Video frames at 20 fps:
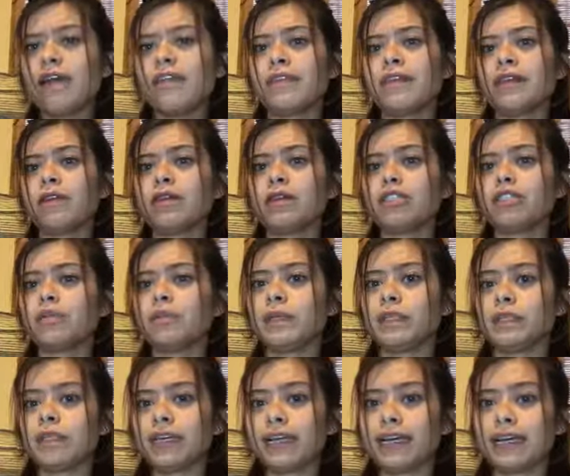they're going to be
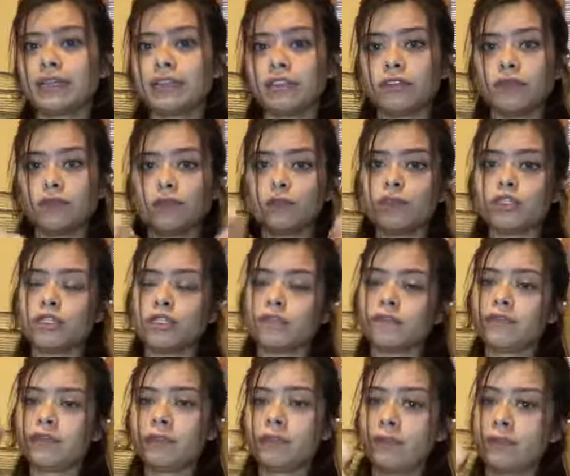looking at the fusion of
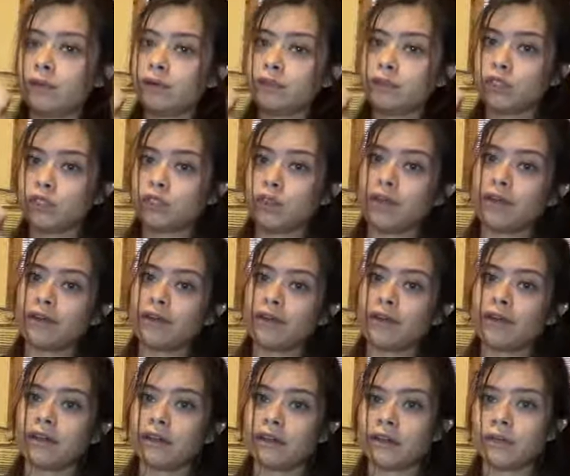their bones, whether or
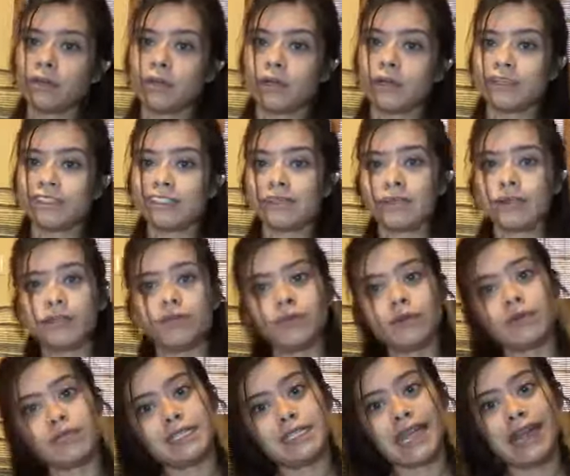not their bones have been
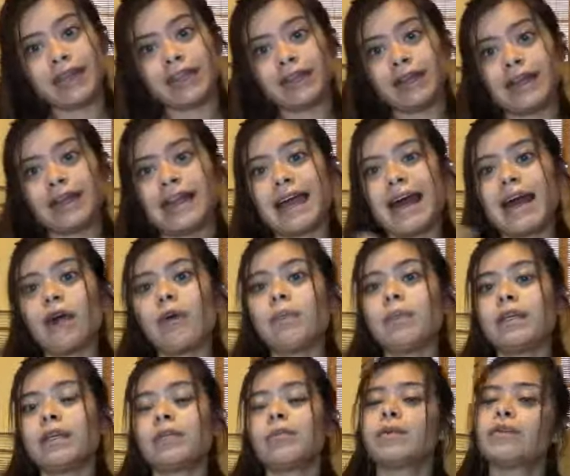fused together and how
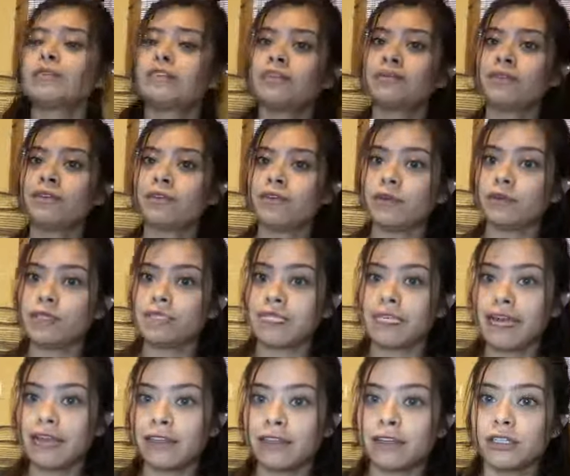many bones have been fused
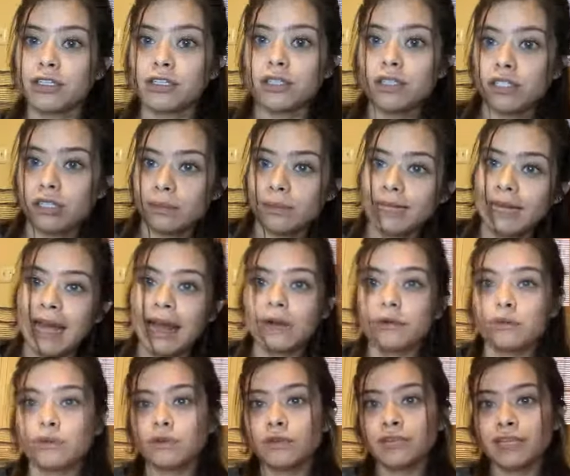together to determine how
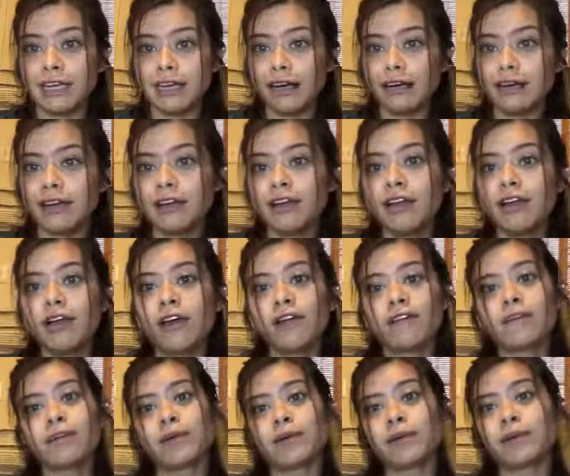old they are.
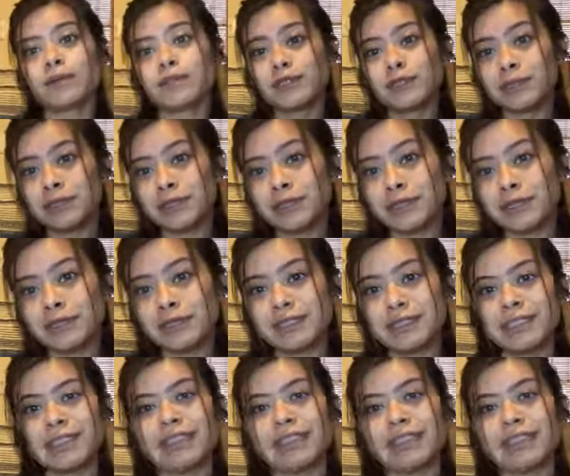For older adults,